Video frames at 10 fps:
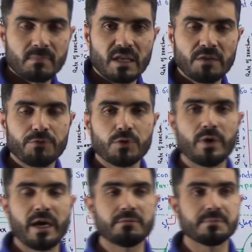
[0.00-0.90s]
If you
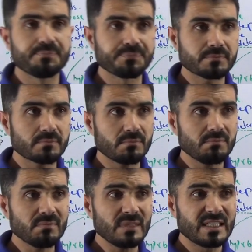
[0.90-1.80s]
have
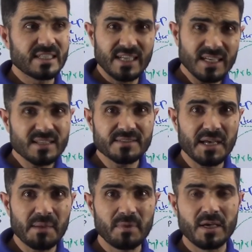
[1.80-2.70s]
10
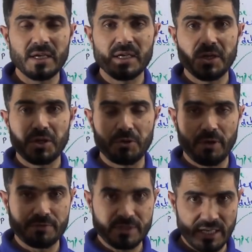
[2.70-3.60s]
enzyme, you
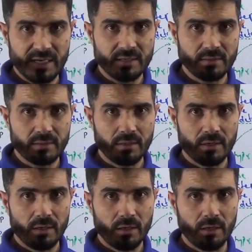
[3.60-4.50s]
have 10
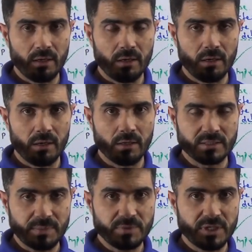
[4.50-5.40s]

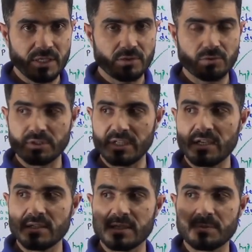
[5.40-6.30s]
substrate, so
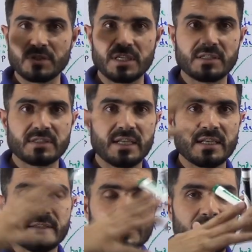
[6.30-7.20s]
10 substrate, 10
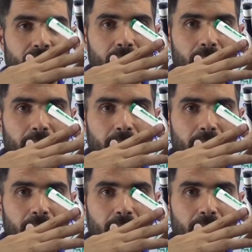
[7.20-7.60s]
enzyme.